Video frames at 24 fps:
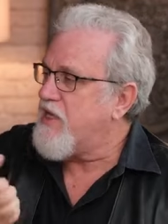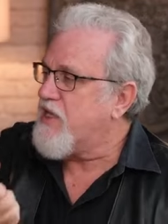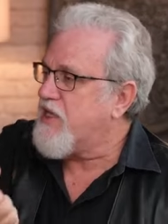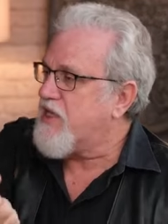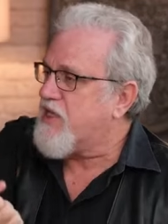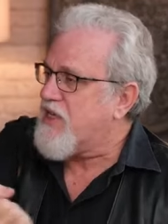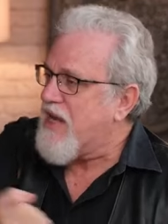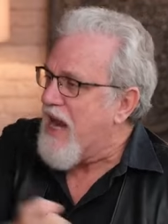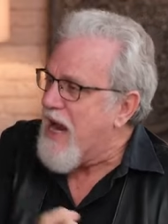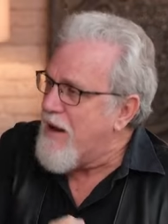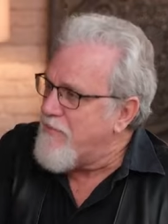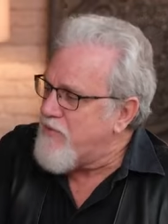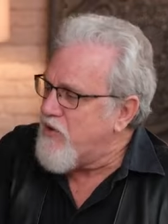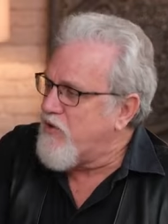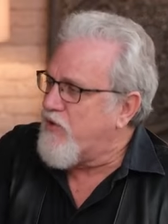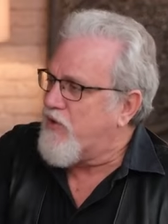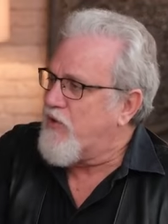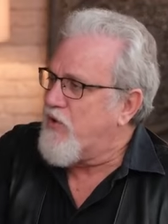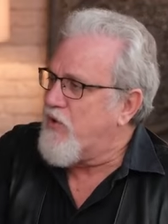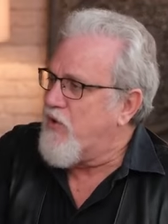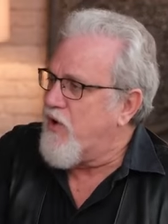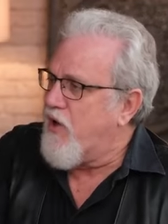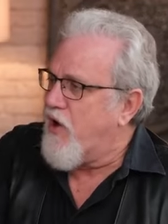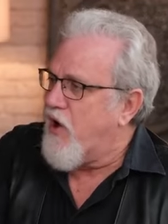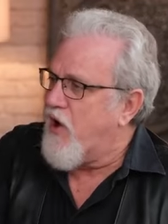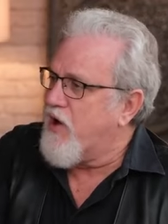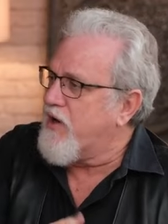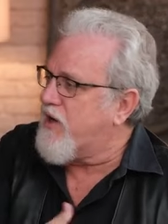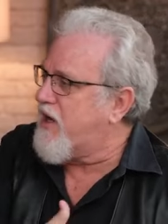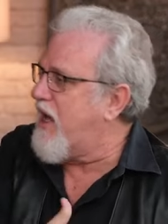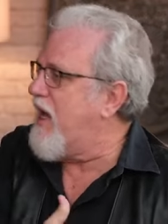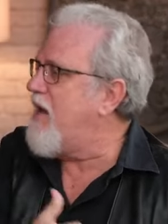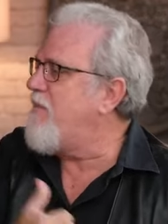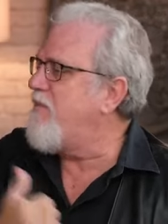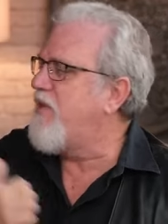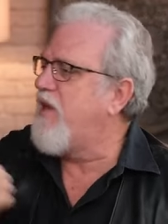stabbed her through her heart,
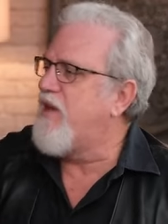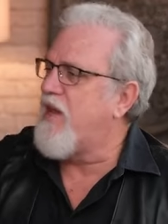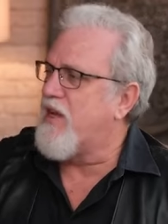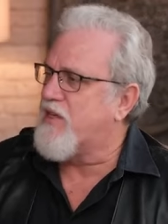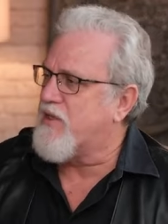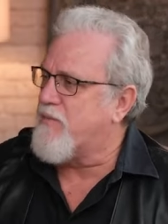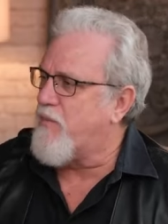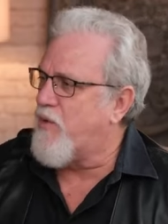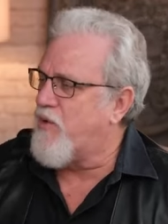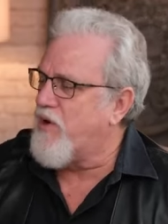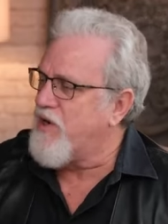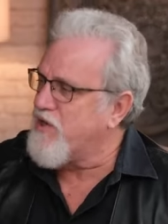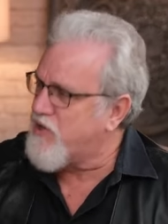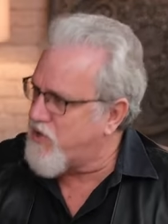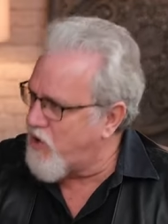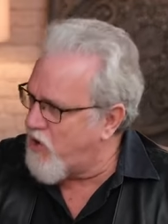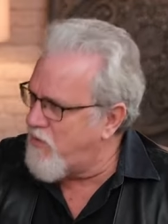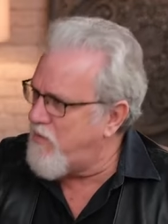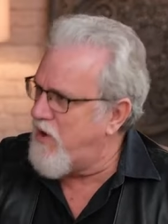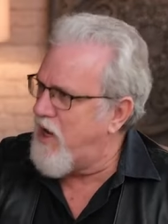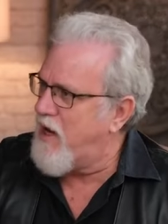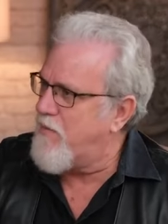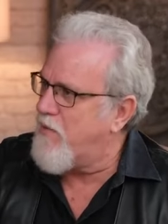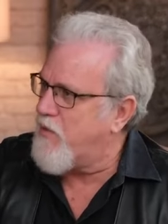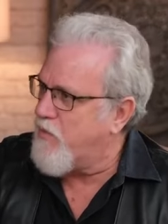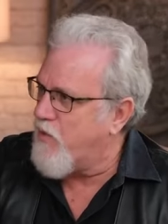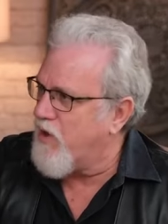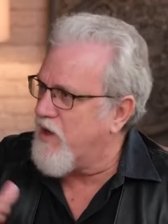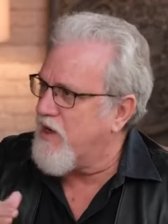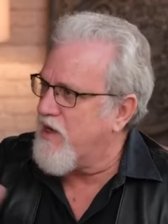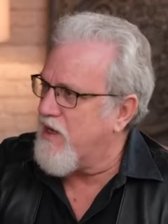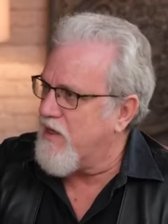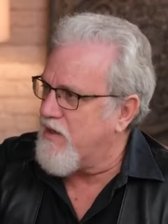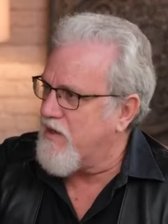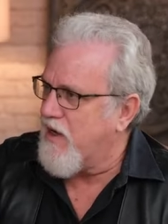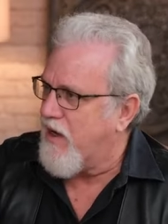came the next morning, told Muhammad what
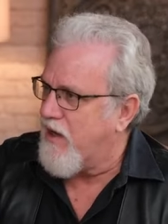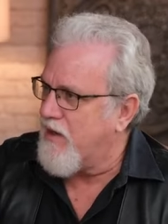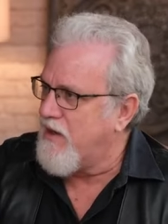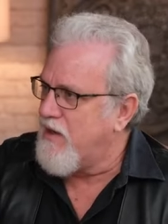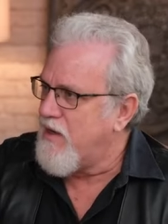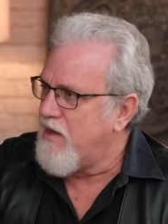he had done.